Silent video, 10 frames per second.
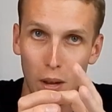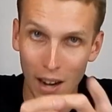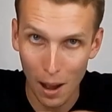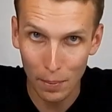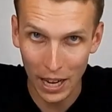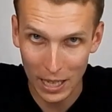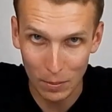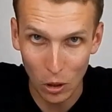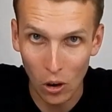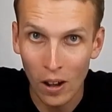spin up
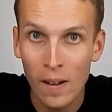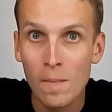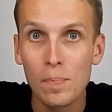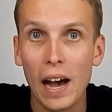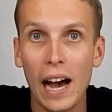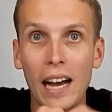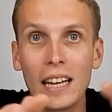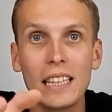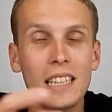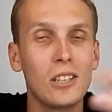anymore.
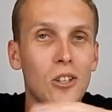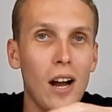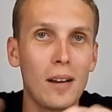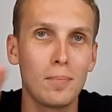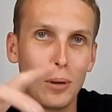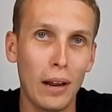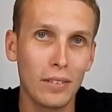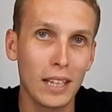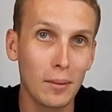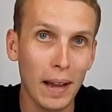Uh, he did try and put
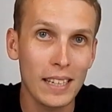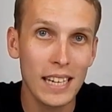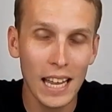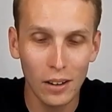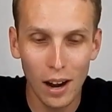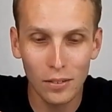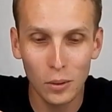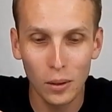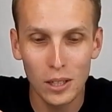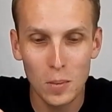everything back together
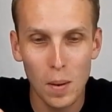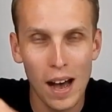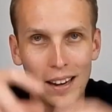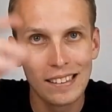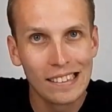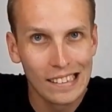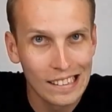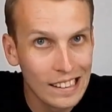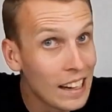afterwards, but